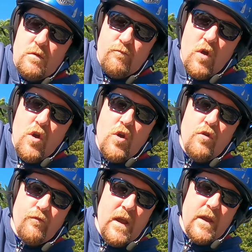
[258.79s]

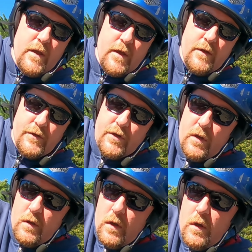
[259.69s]
Road rage
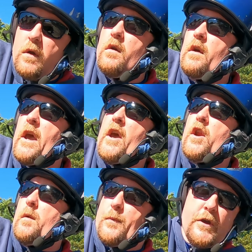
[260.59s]

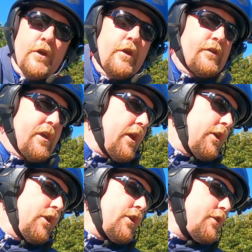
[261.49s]
in a big
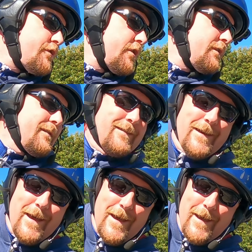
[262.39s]
cage.
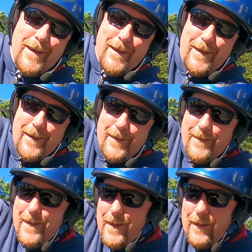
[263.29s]

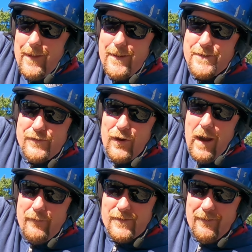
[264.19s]
These
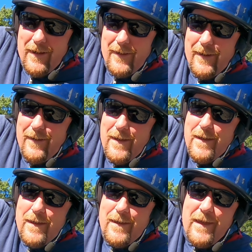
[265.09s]
drivers are out here.
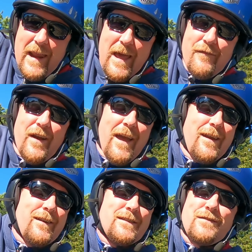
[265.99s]
You gotta have your
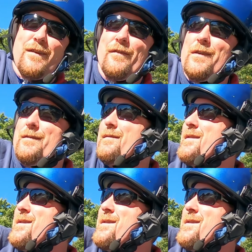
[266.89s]
head on a swivel, and